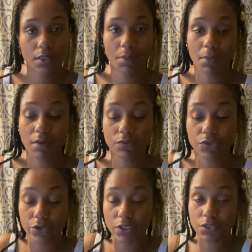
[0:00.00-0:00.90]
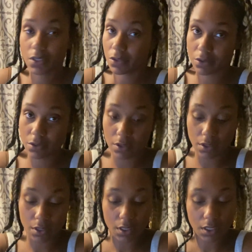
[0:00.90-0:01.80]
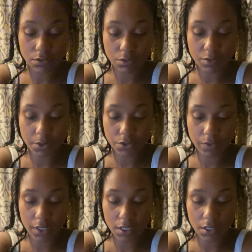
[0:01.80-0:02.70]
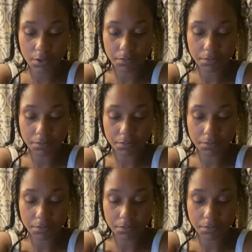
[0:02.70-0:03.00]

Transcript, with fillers: They may have triggered each other into a spiritual awakening.